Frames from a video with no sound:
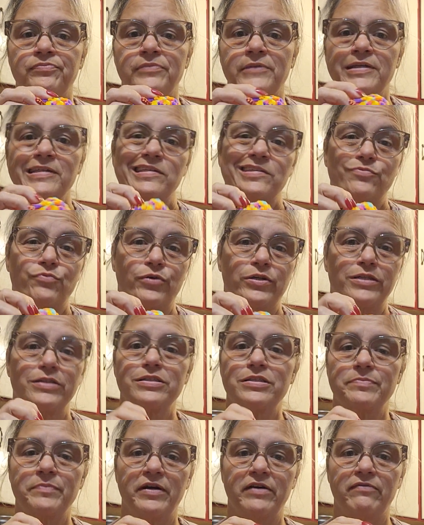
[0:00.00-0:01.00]
This is one
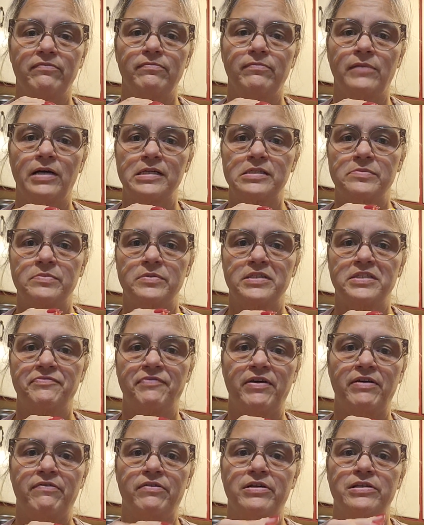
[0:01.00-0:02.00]
that's my husband's
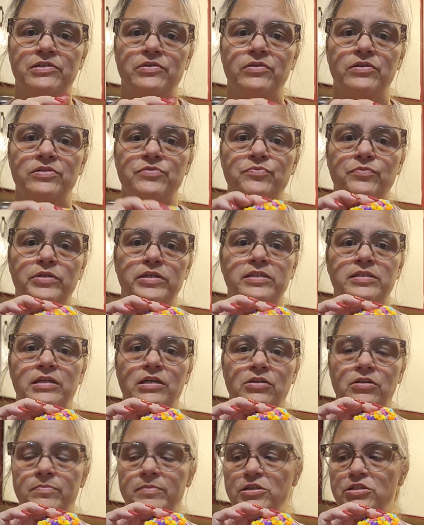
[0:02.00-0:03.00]
favorite, so this one isn't
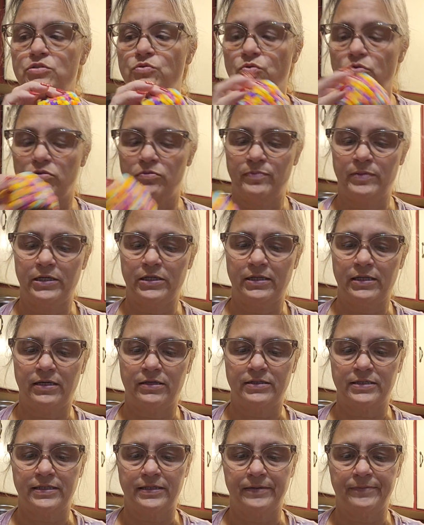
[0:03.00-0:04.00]
going to be sold, but
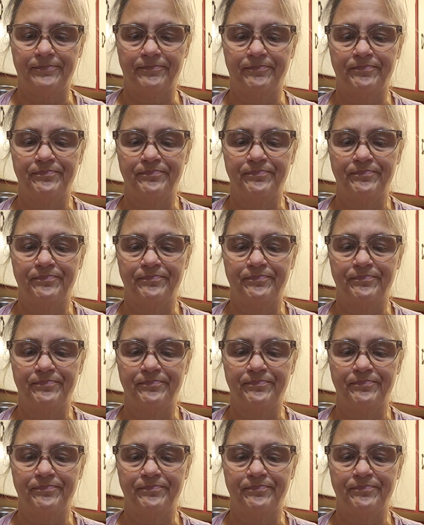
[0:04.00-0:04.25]
that's it.